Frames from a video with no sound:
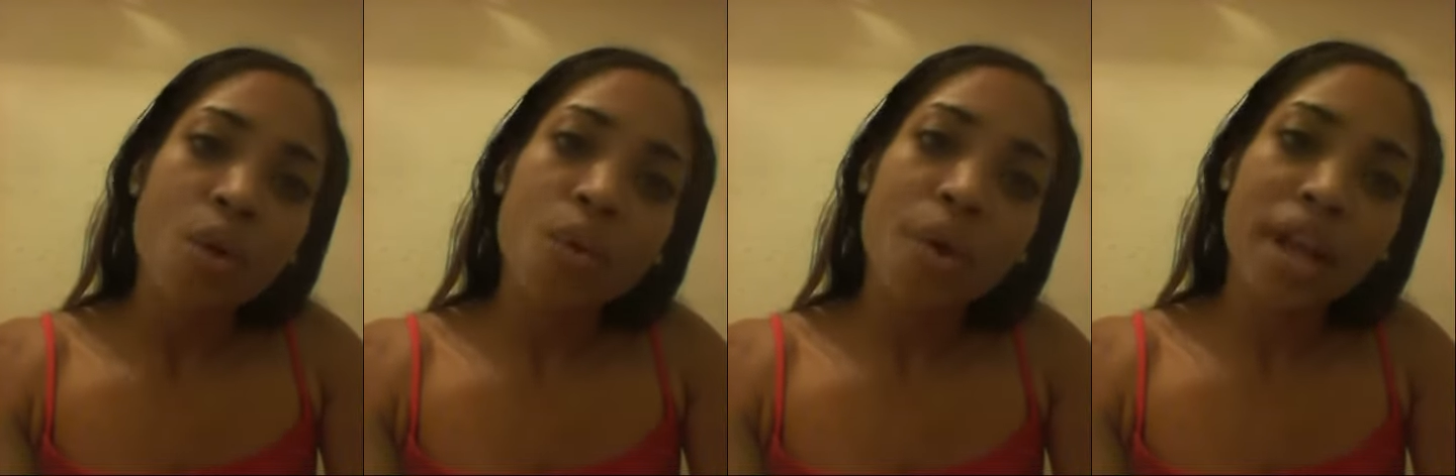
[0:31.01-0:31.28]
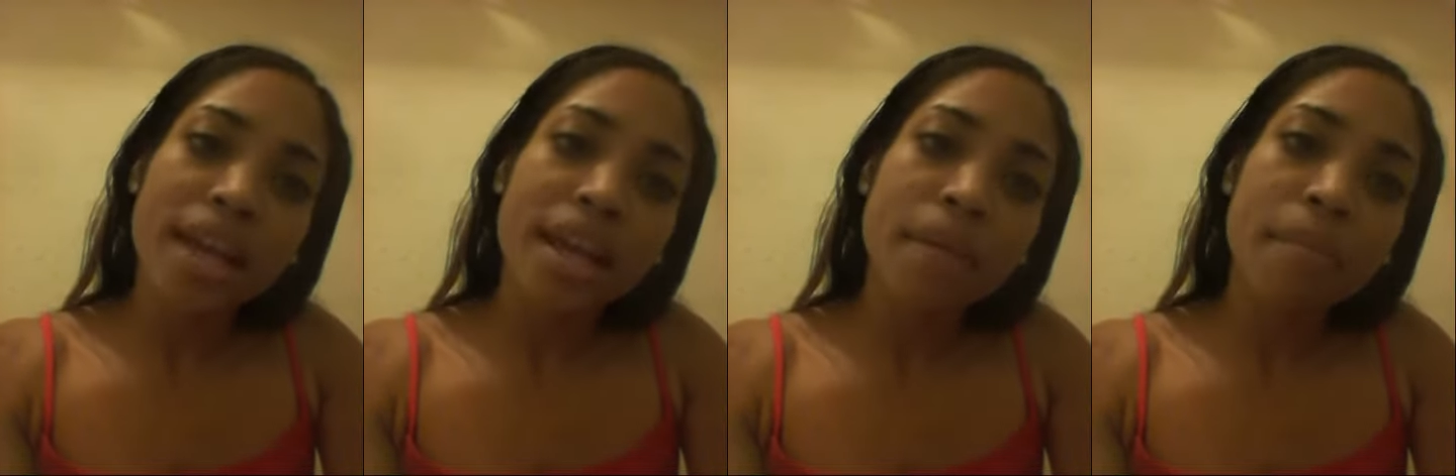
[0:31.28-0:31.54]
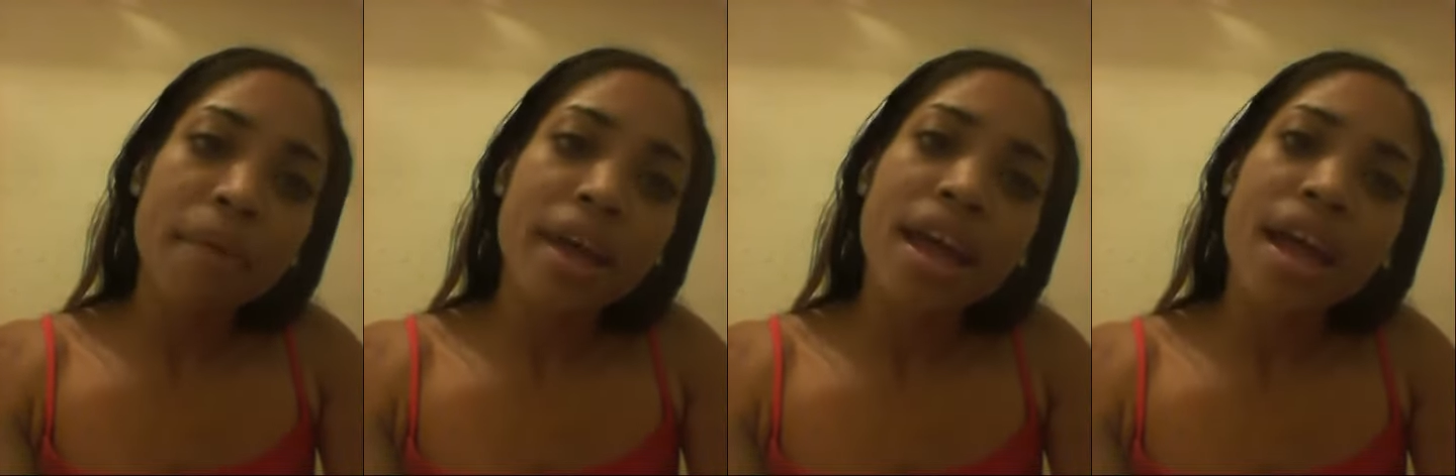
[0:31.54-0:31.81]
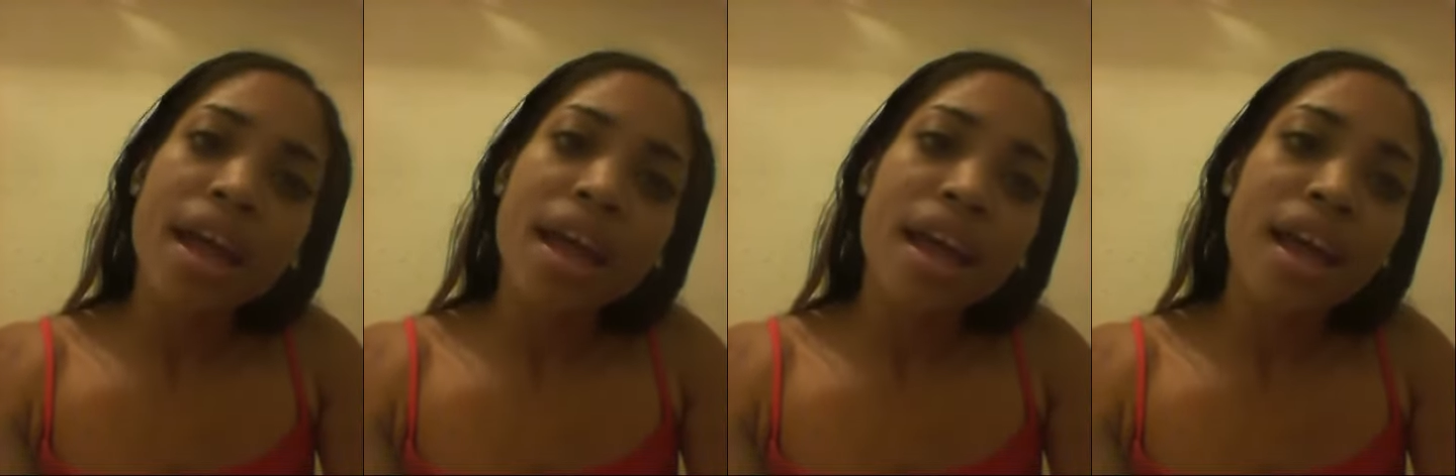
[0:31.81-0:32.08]
we
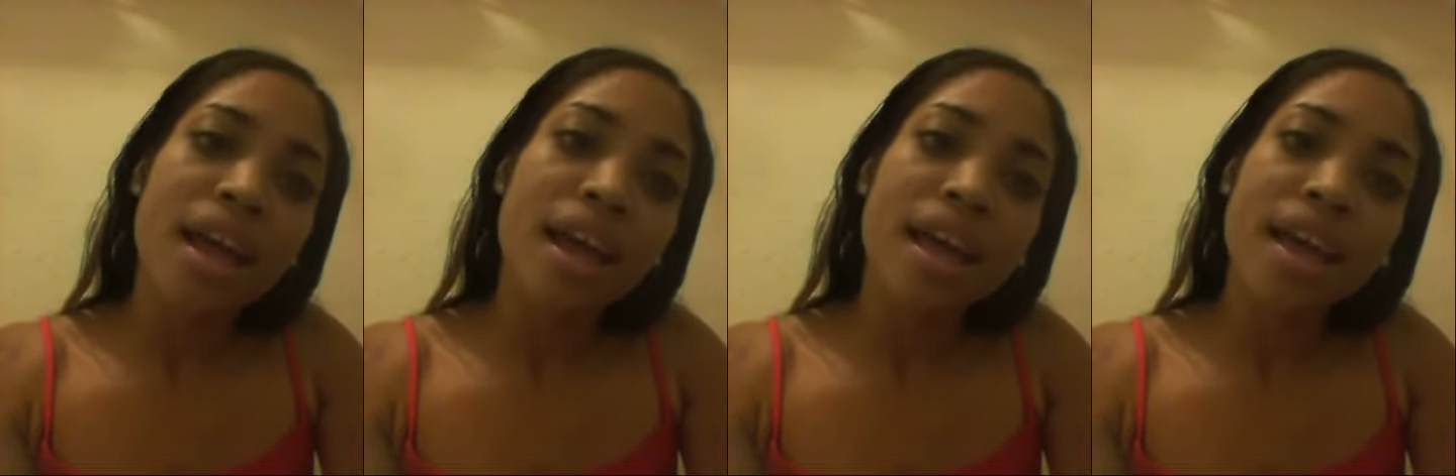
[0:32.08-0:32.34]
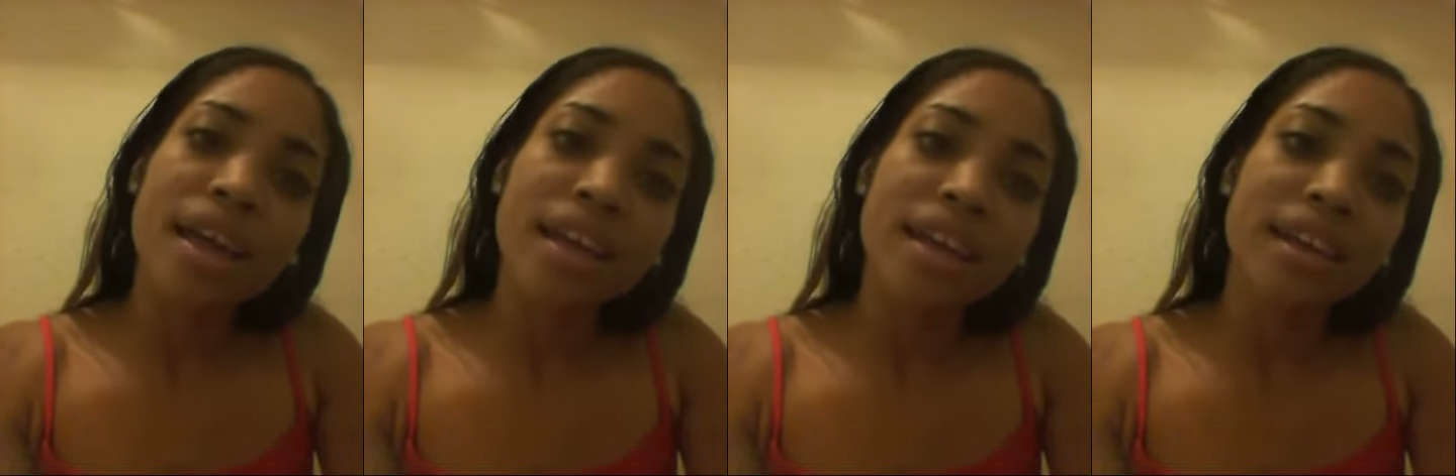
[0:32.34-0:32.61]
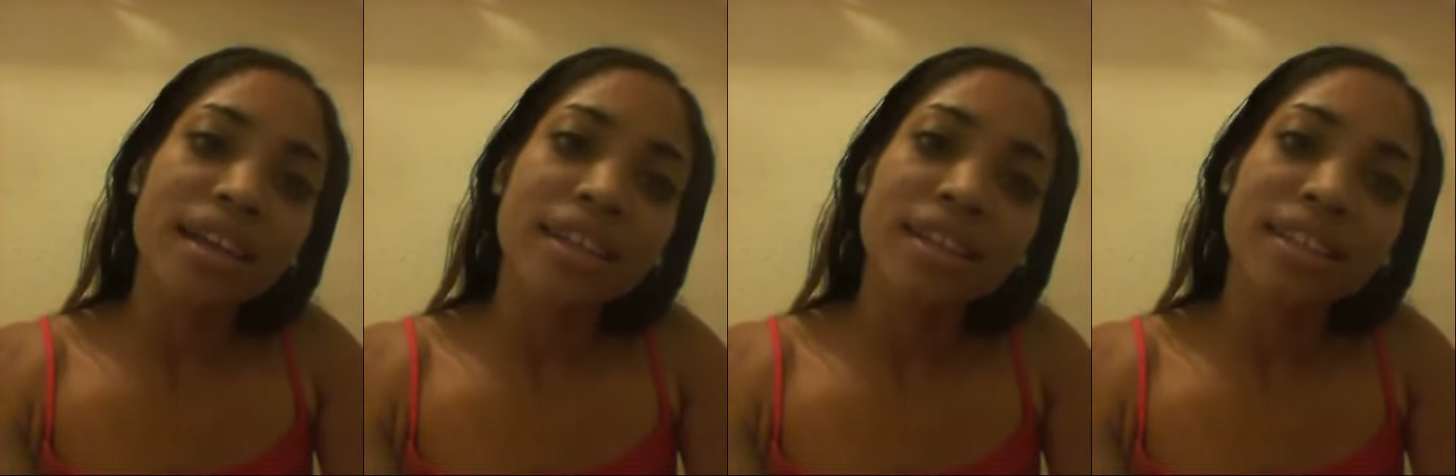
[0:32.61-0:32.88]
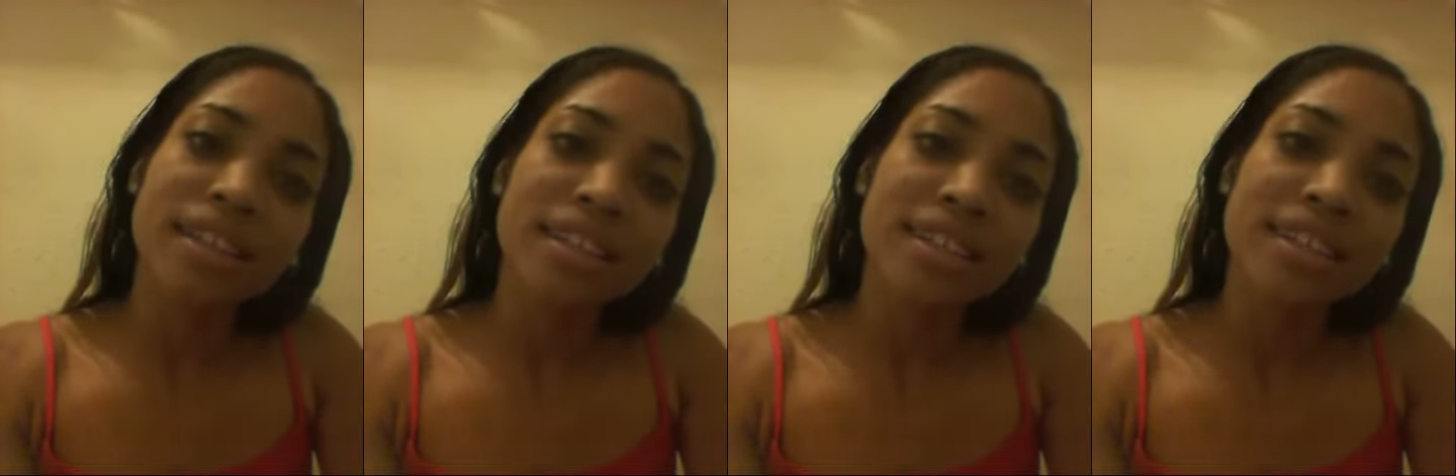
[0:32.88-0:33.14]

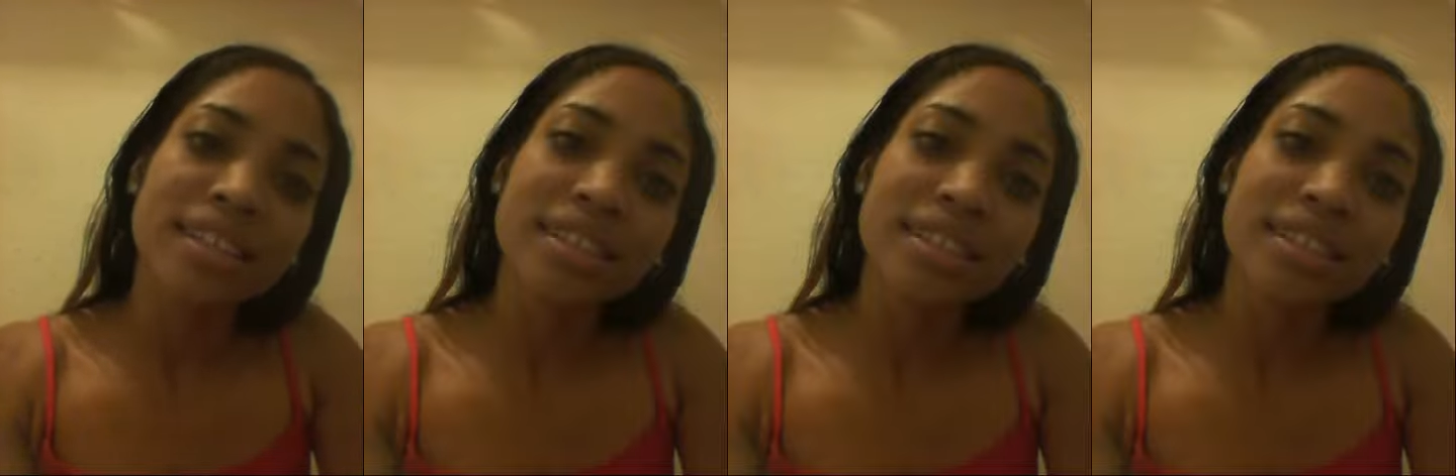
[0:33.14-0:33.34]
met.